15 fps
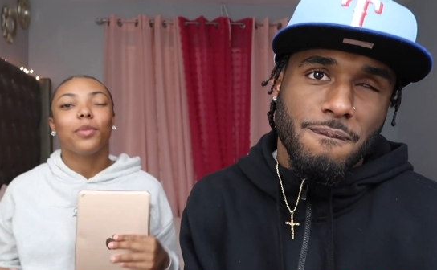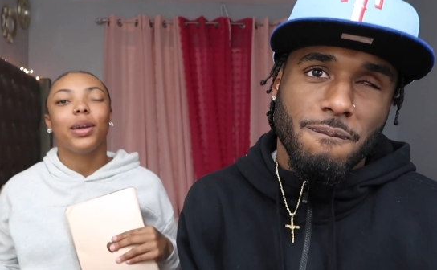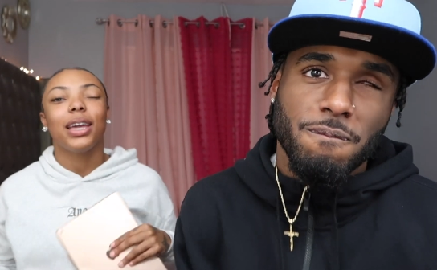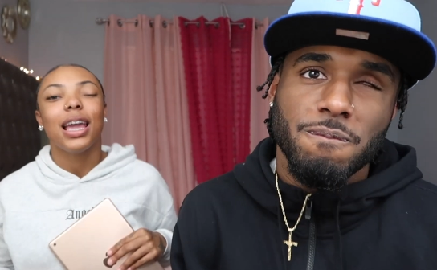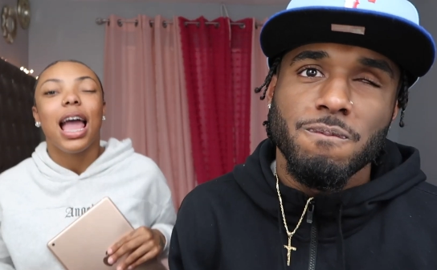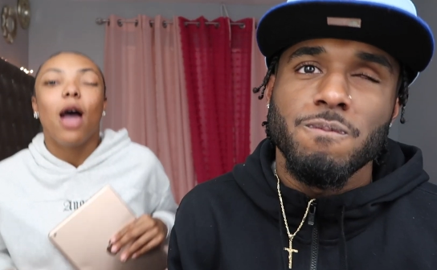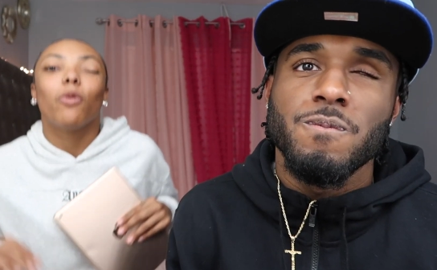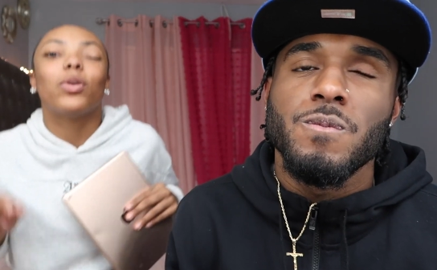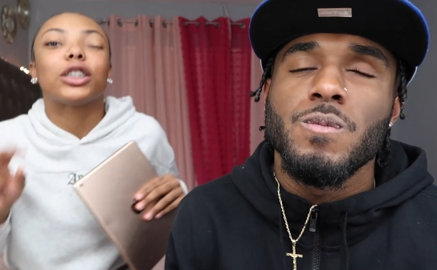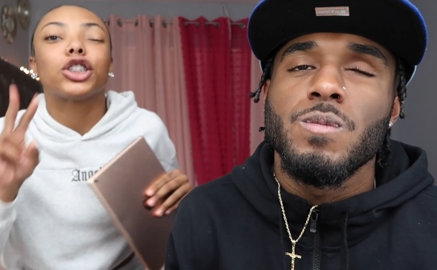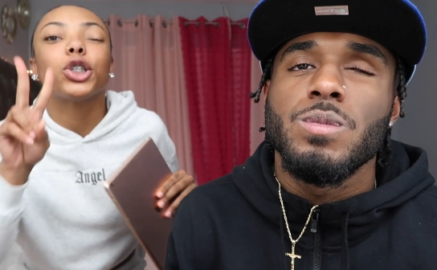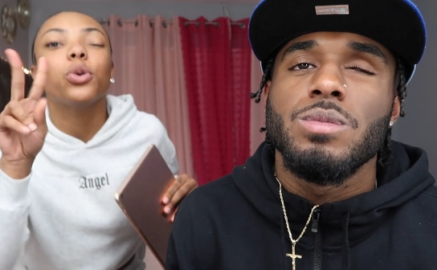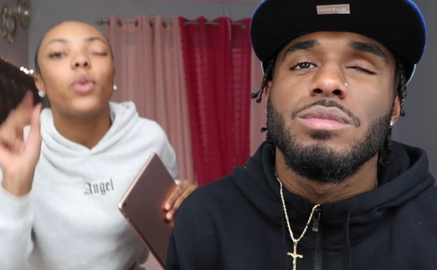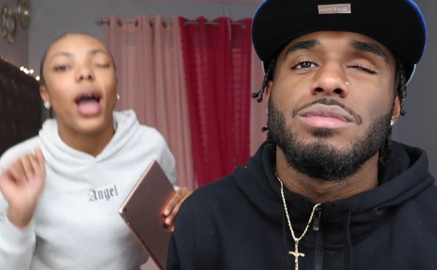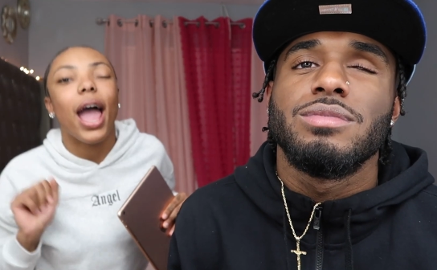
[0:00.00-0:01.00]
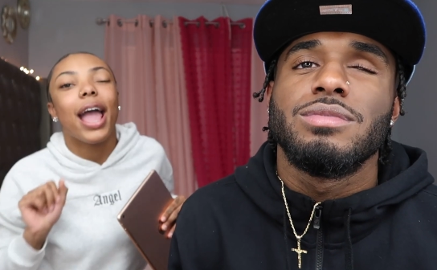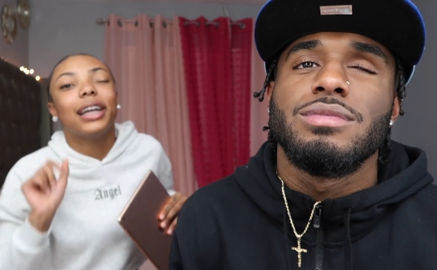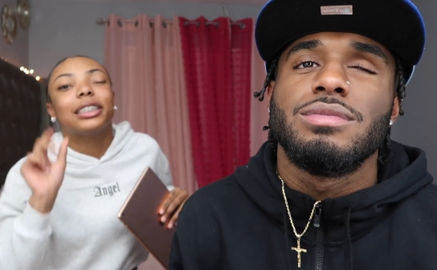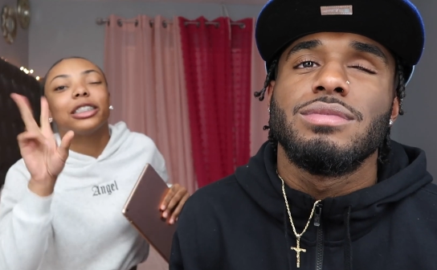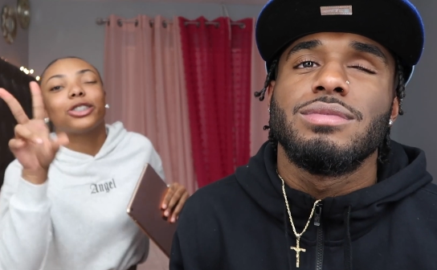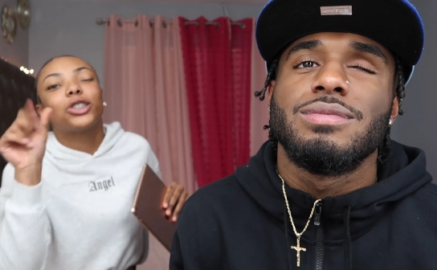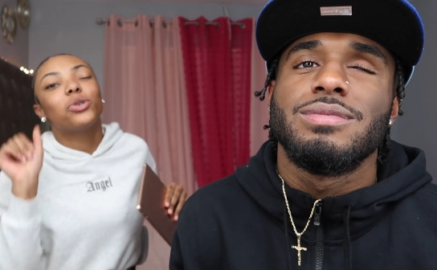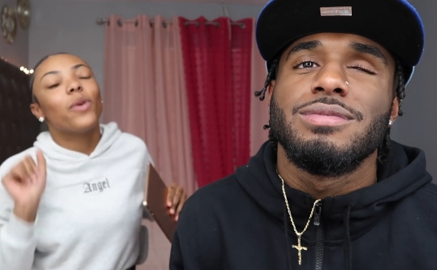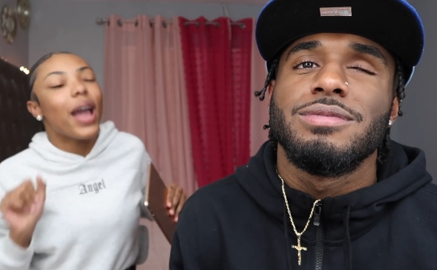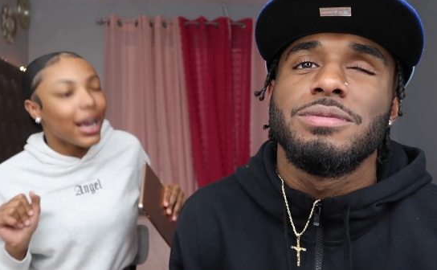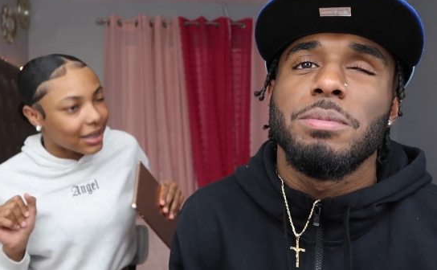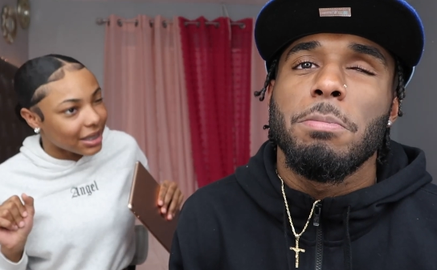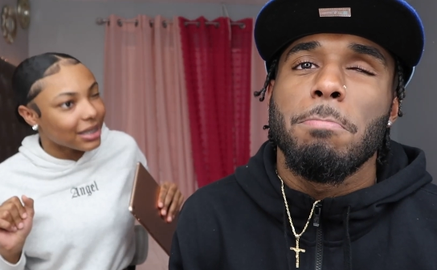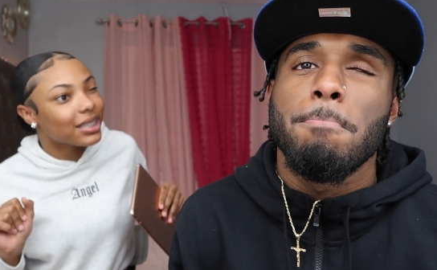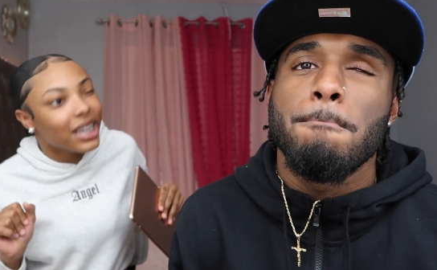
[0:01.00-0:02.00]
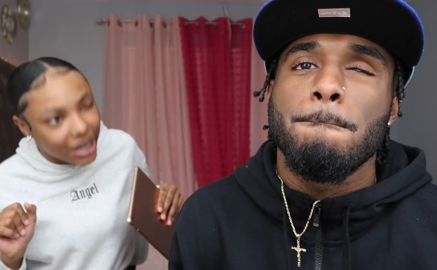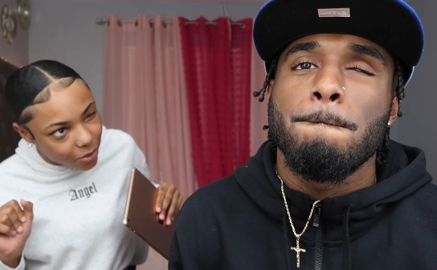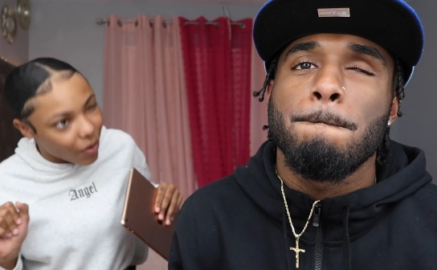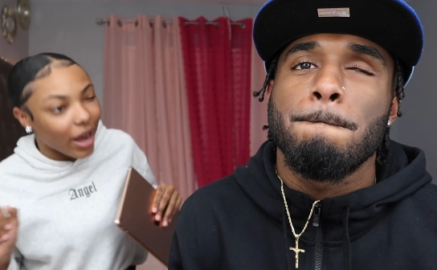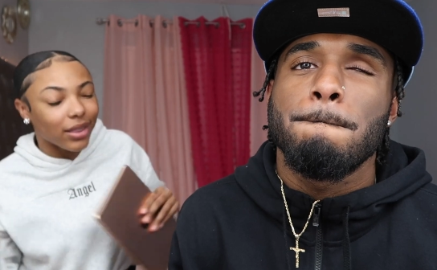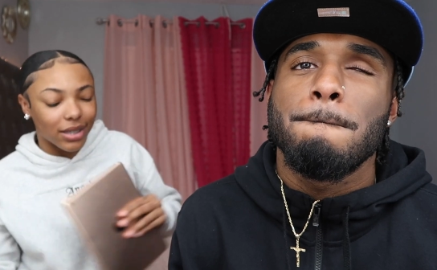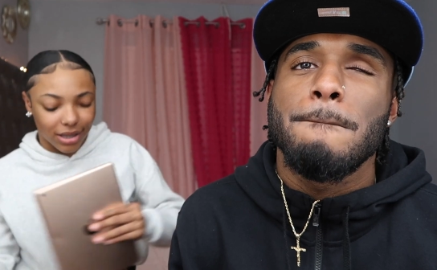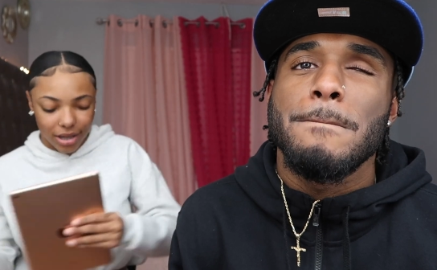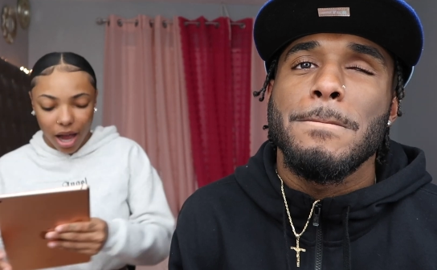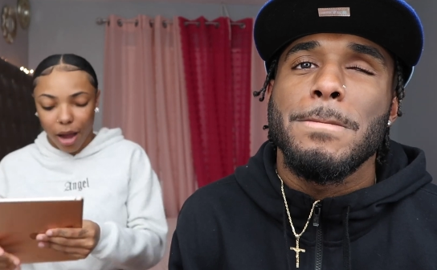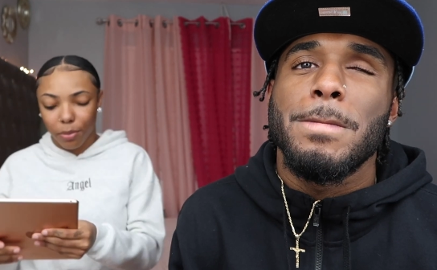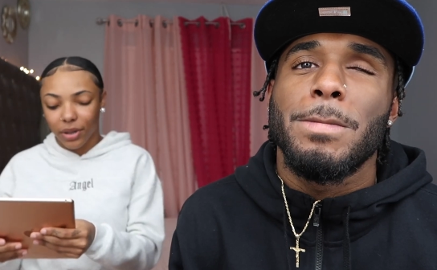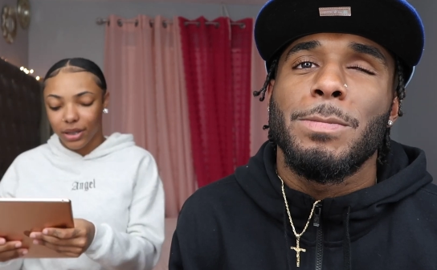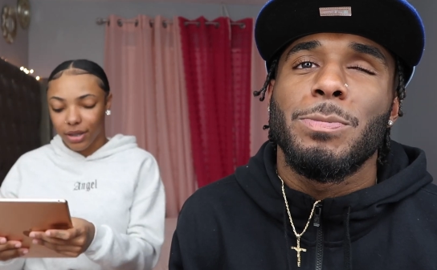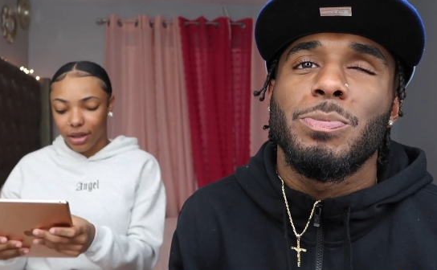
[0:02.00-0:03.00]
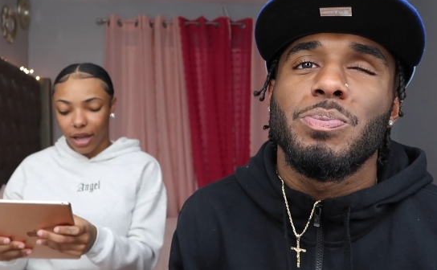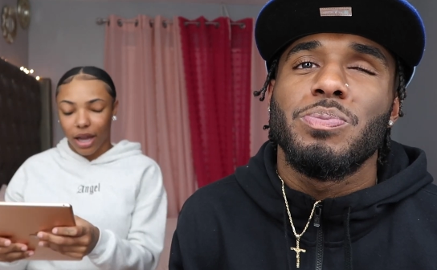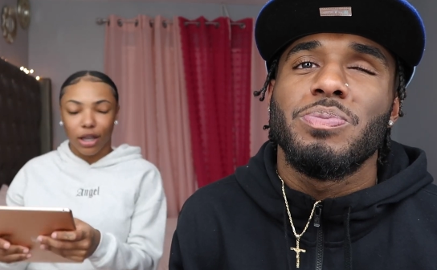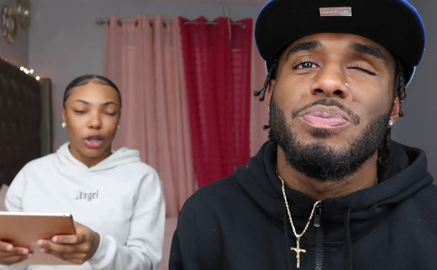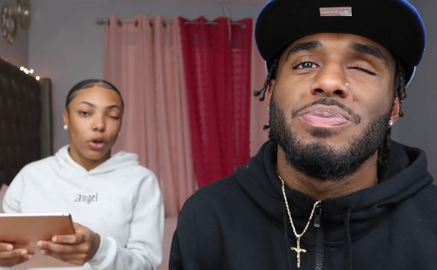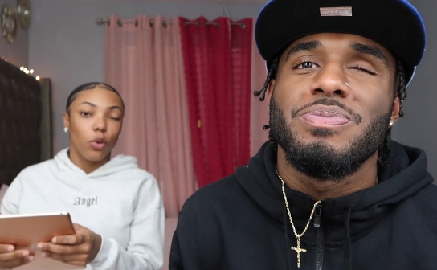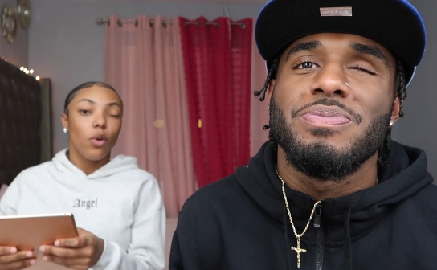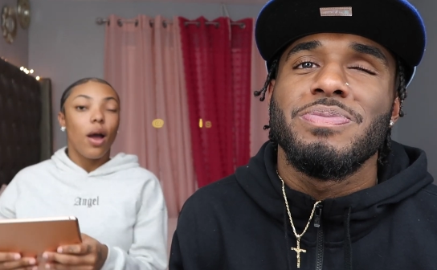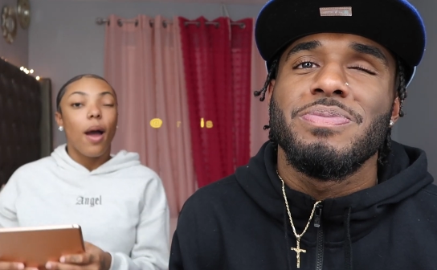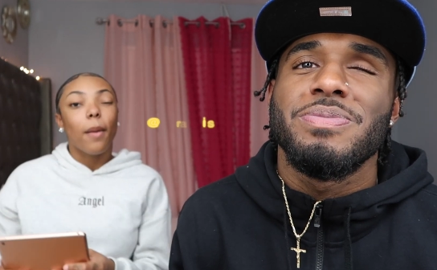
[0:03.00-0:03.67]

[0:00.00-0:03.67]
Speaker 1: me? With two A's and two S's, get it right this time please and thank you,